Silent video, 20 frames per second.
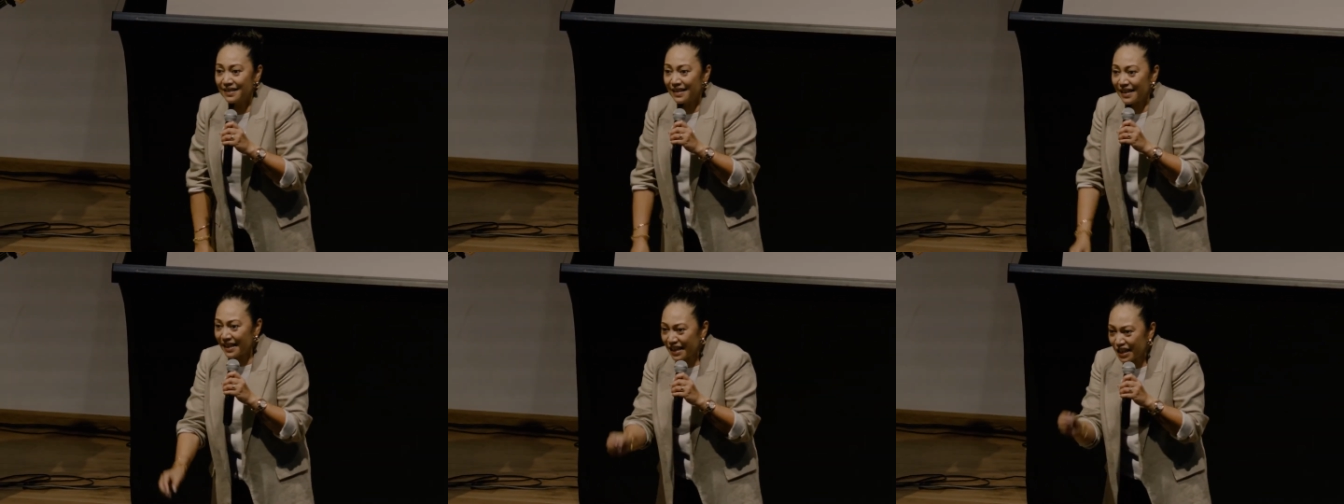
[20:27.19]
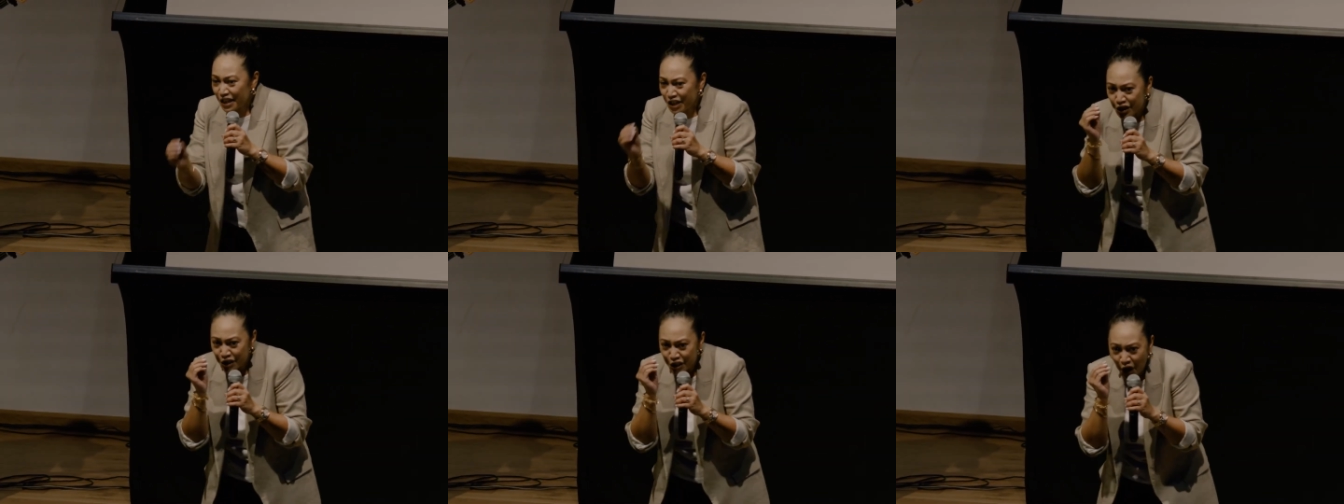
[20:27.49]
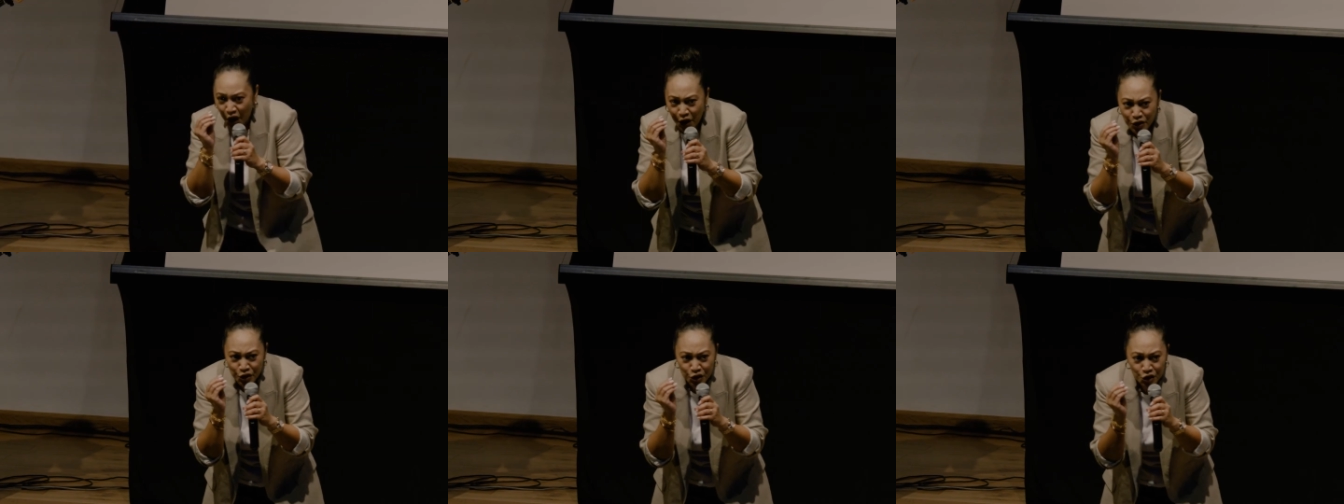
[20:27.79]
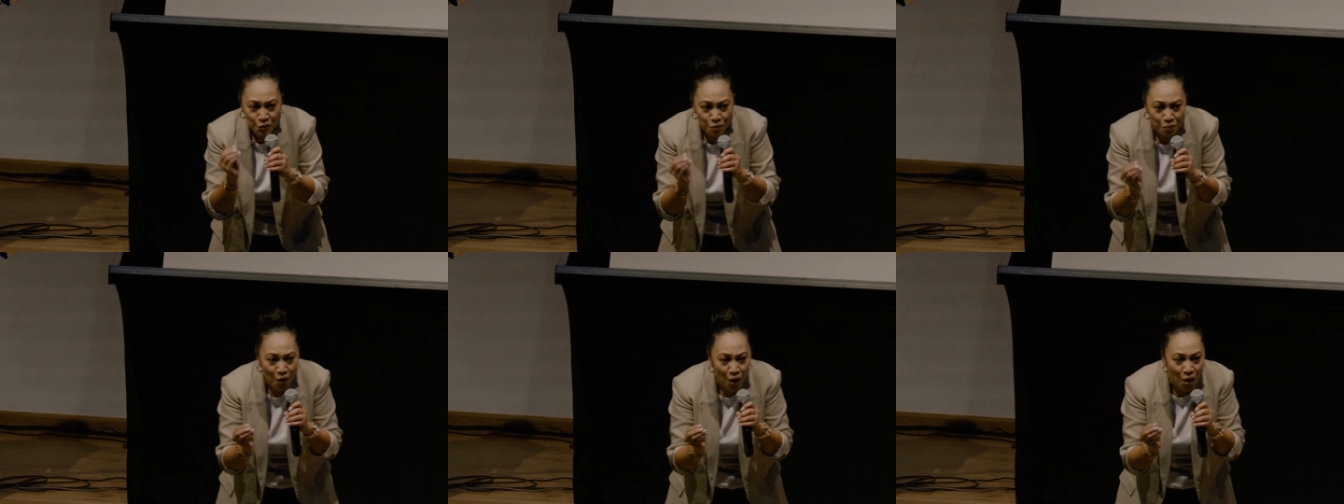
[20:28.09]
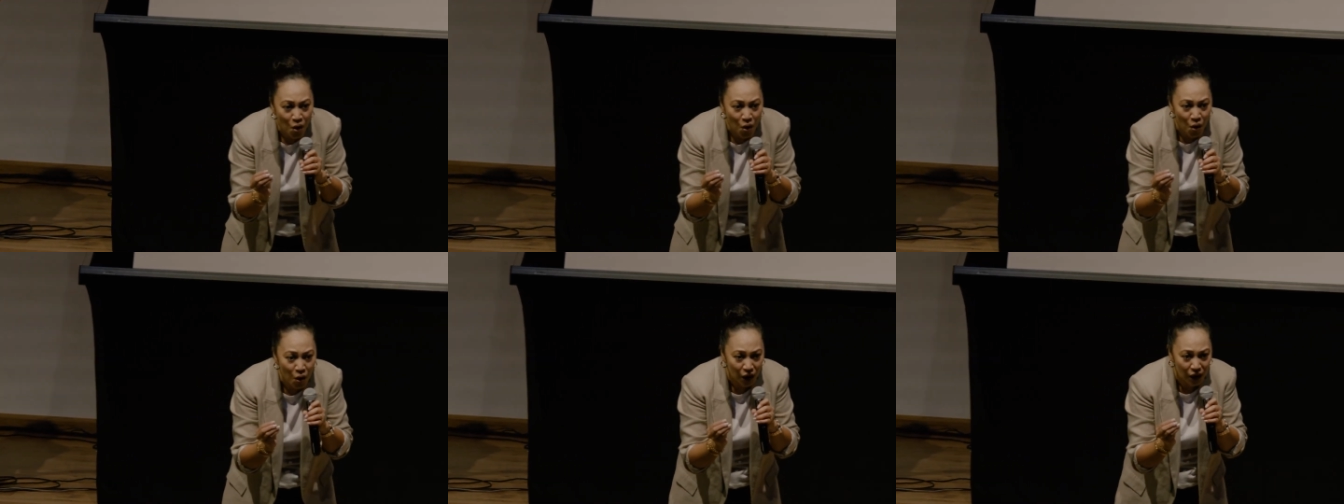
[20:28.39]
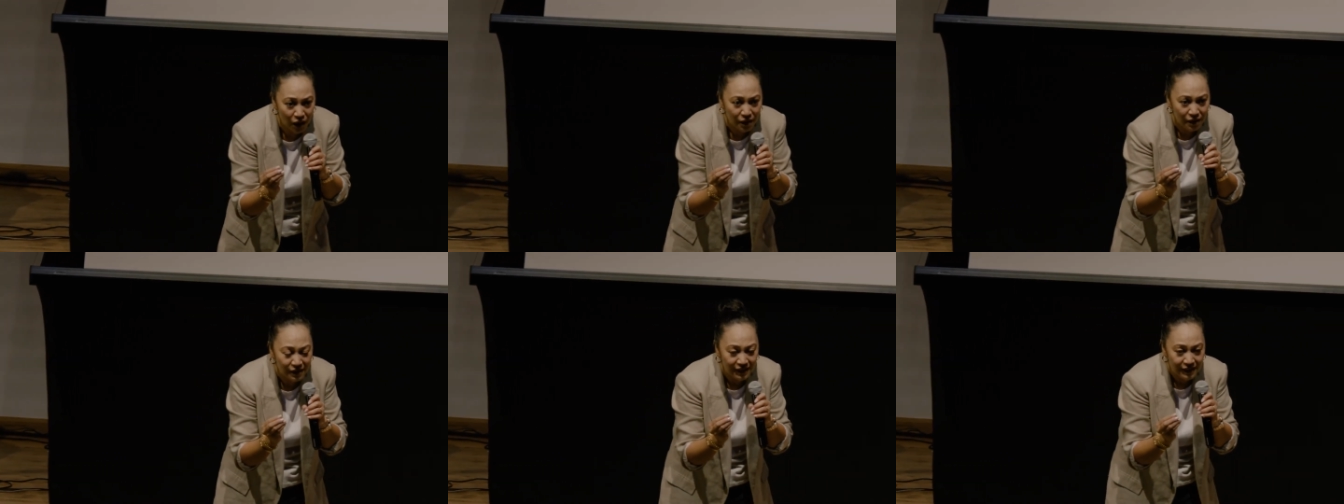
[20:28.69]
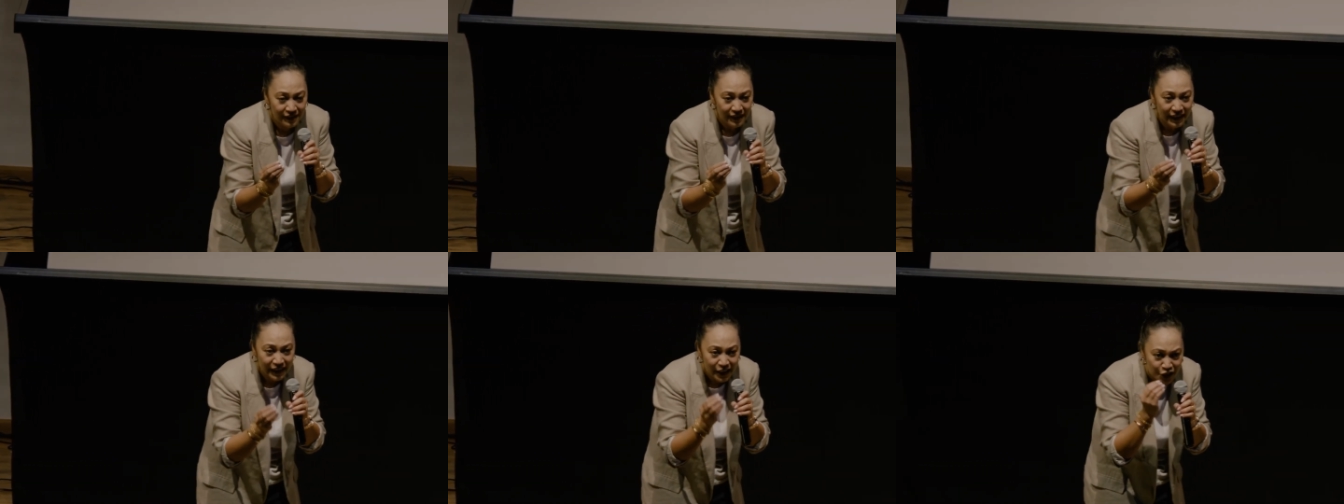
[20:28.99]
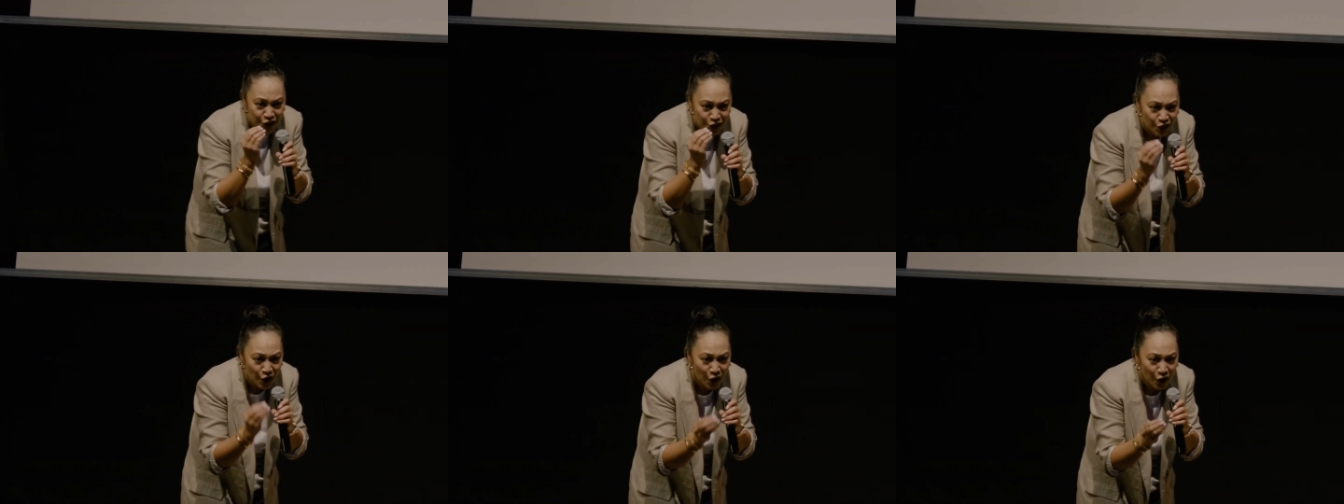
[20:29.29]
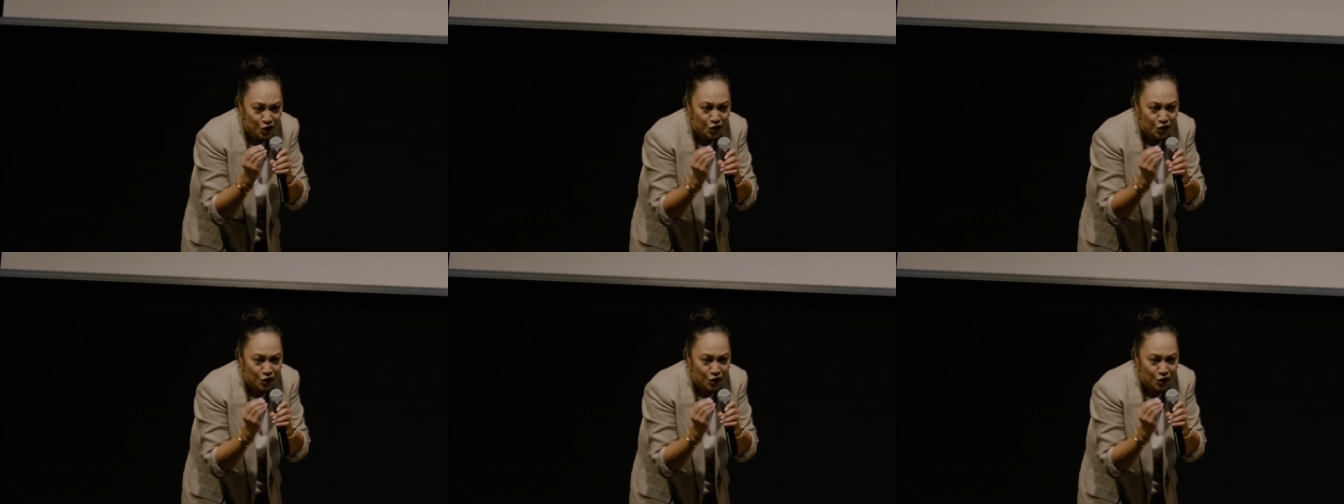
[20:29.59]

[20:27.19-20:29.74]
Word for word: it is so small. It is so